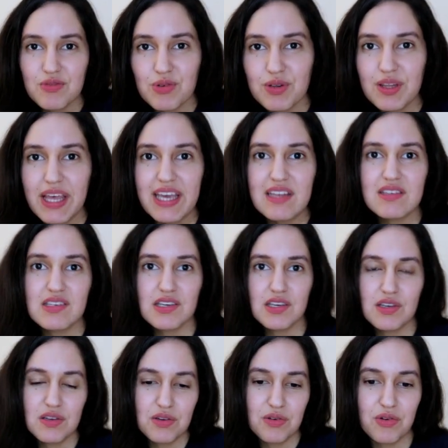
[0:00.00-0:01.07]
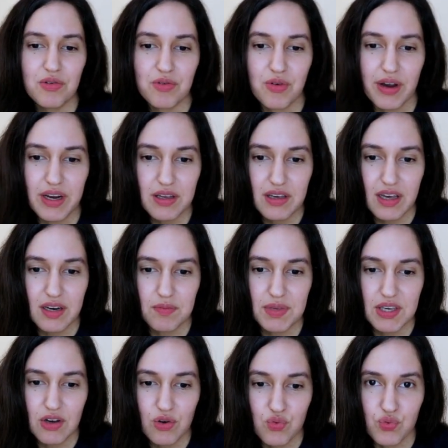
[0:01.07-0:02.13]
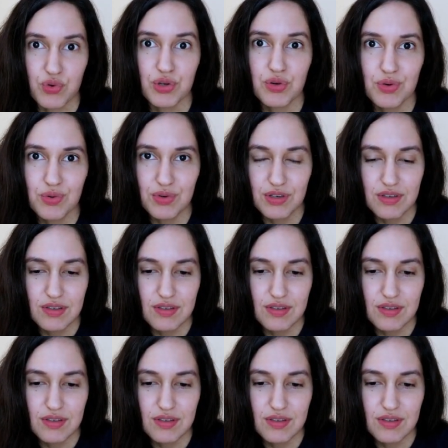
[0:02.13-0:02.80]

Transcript: relate to you. Why you gotta be all rude?